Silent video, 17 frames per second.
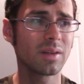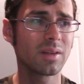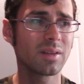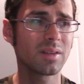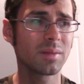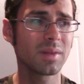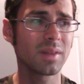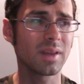
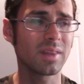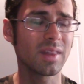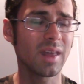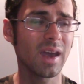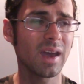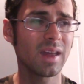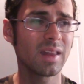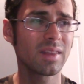something like
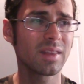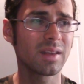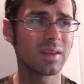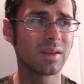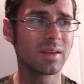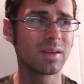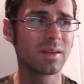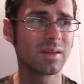that,
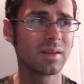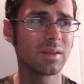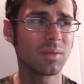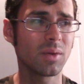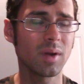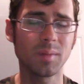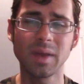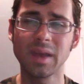then
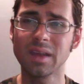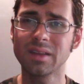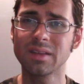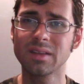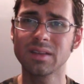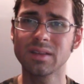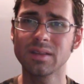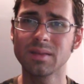where it
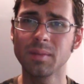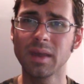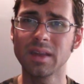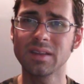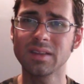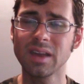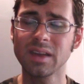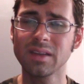makes
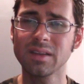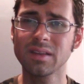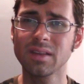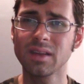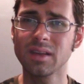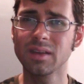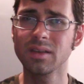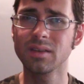sense,
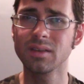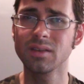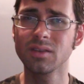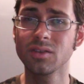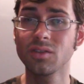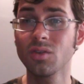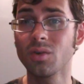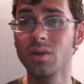
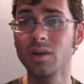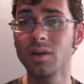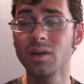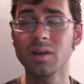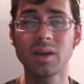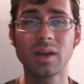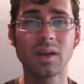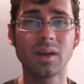then
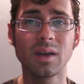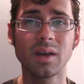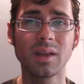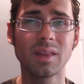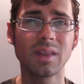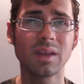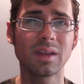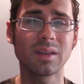sure,
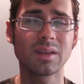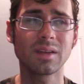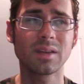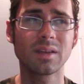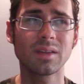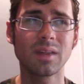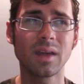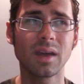I think
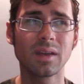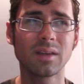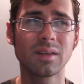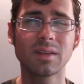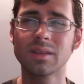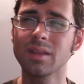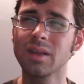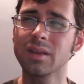
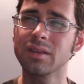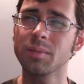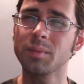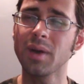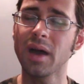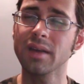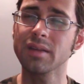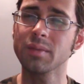that's a
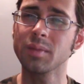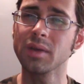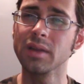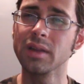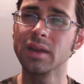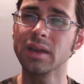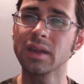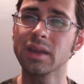
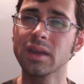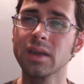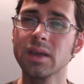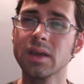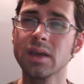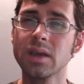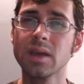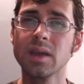possibility.
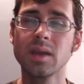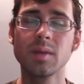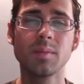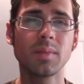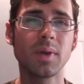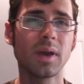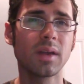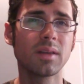
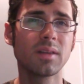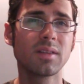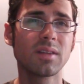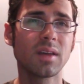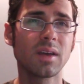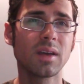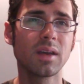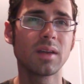
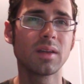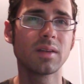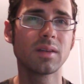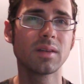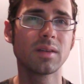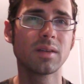But I